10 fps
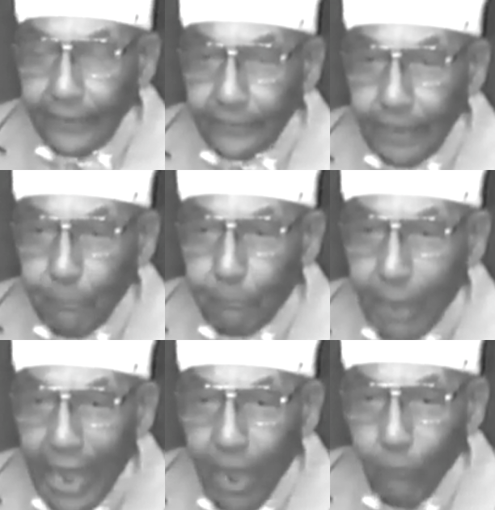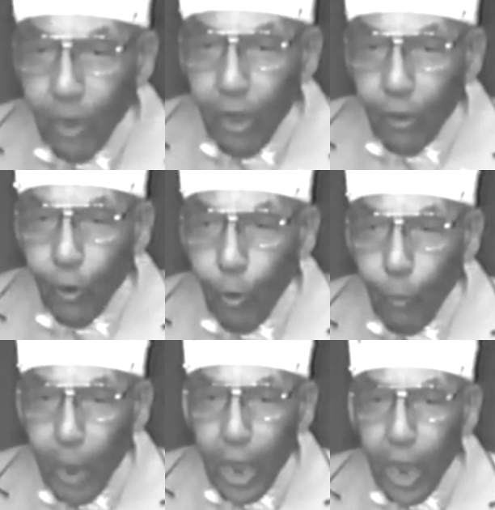the power
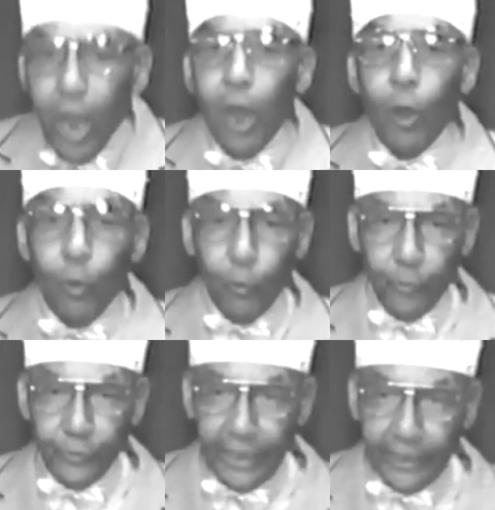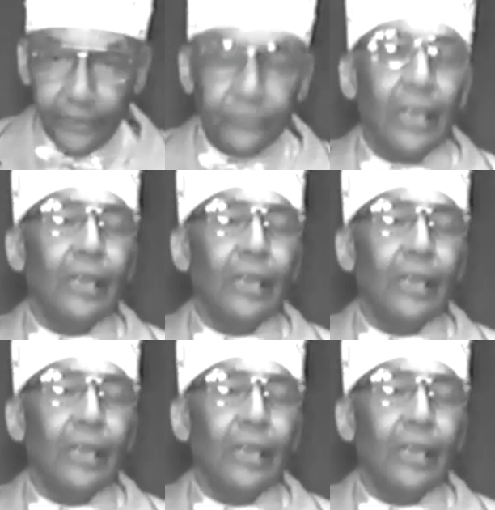over all things.